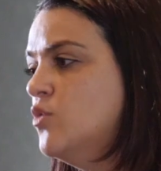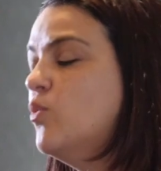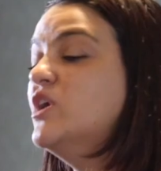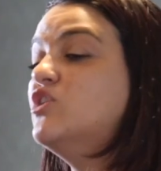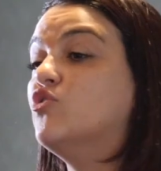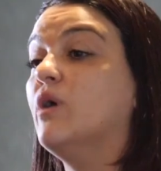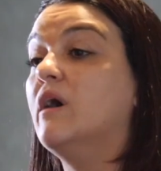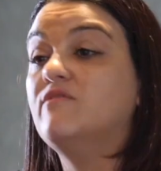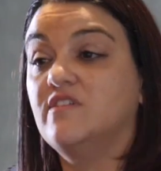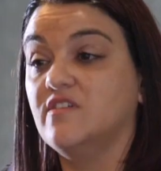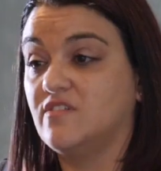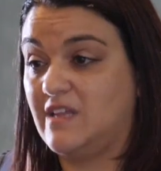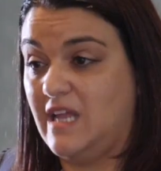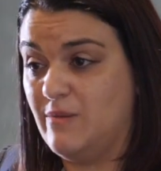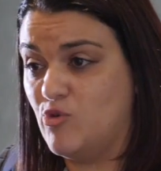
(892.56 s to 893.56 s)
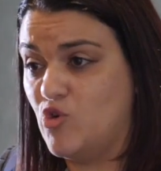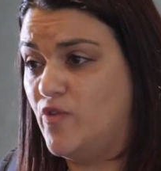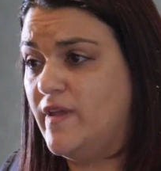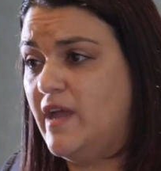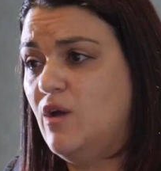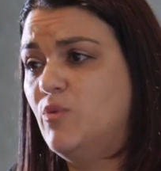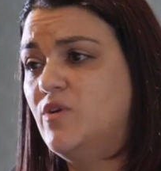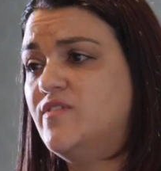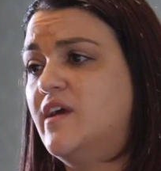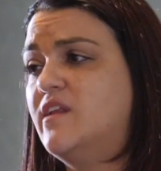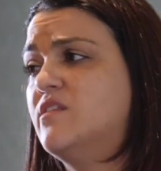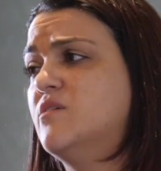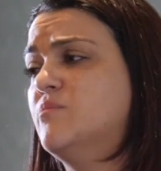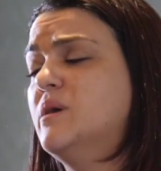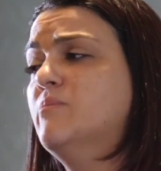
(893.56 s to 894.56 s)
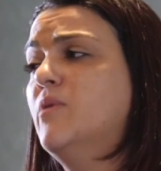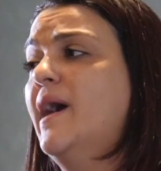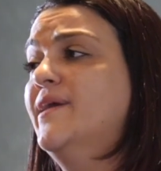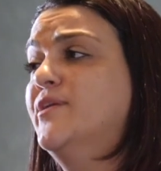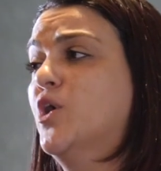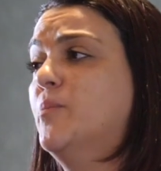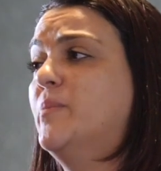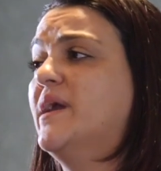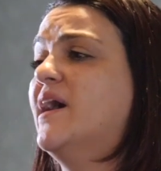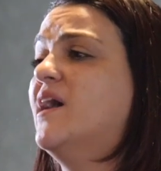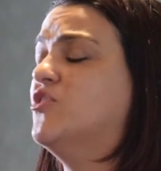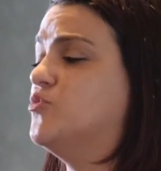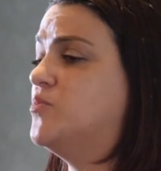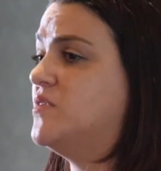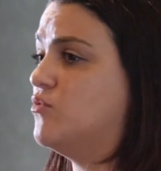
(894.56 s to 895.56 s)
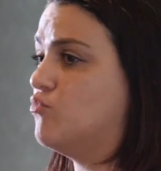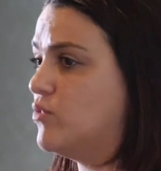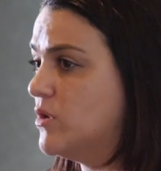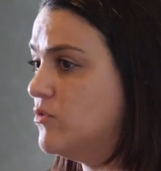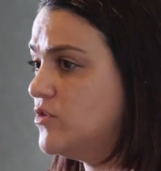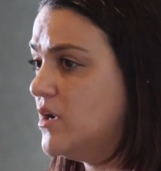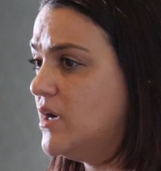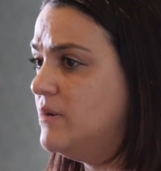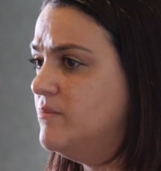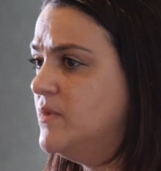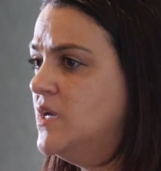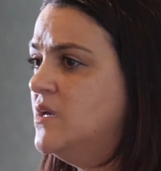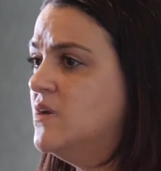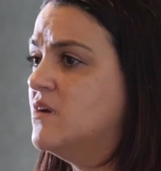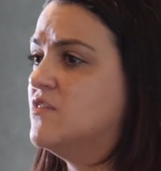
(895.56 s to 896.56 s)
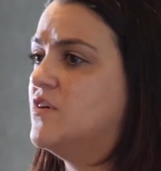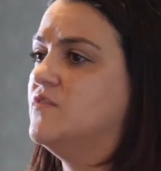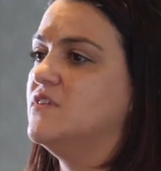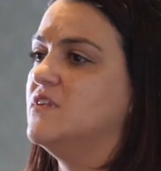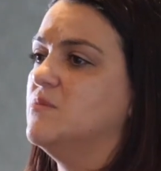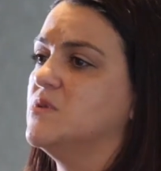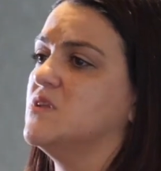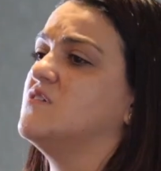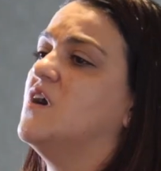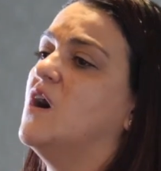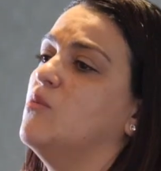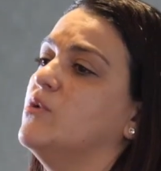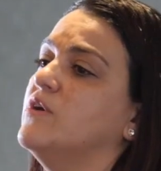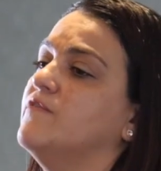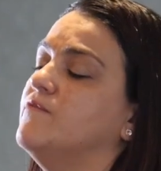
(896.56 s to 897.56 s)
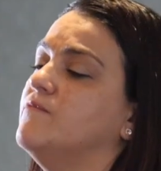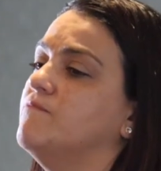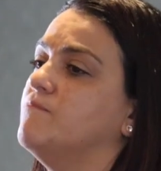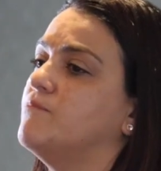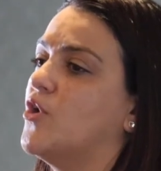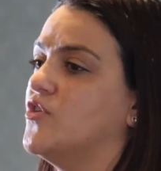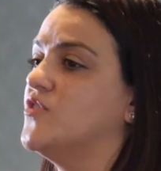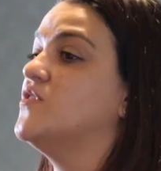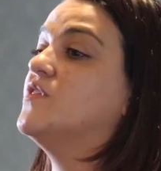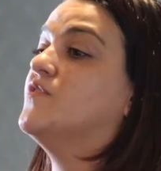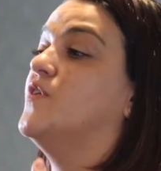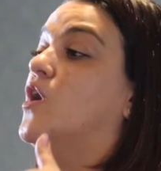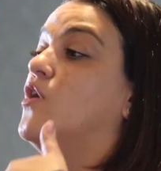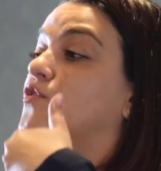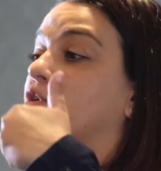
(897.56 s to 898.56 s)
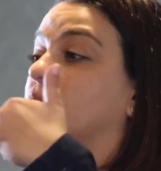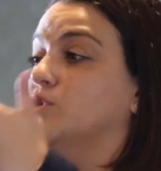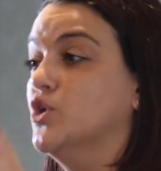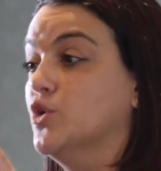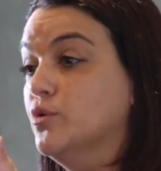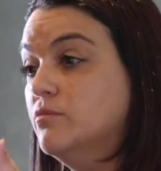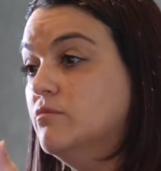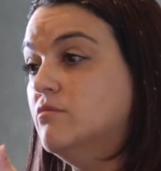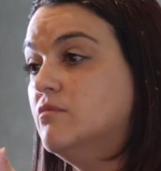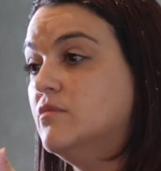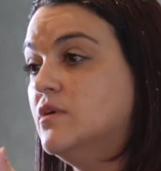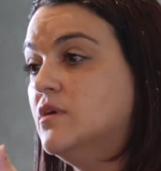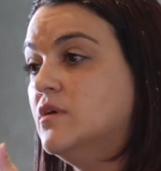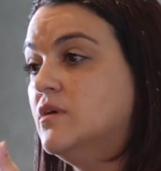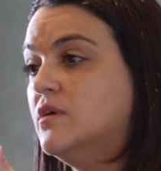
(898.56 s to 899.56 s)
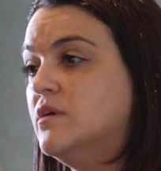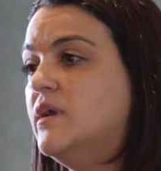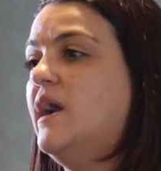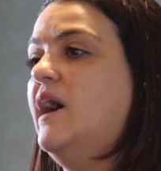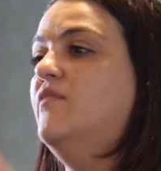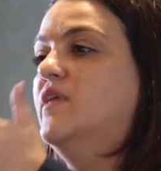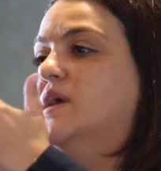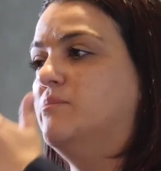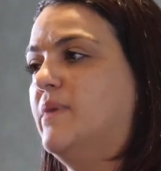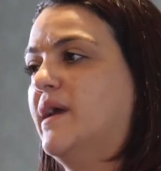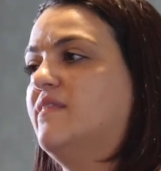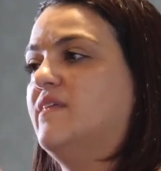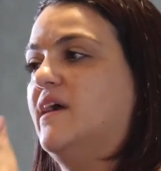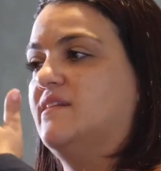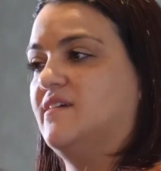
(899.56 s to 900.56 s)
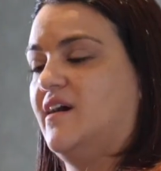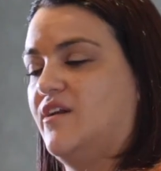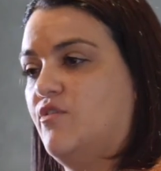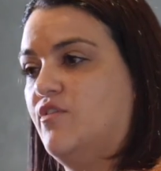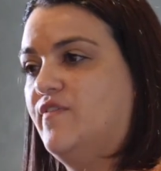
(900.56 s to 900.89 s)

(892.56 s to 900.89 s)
We do have a disclaimer on there, and we say to them it might not be 100% real time, because obviously by the time we process the file from you and then make that data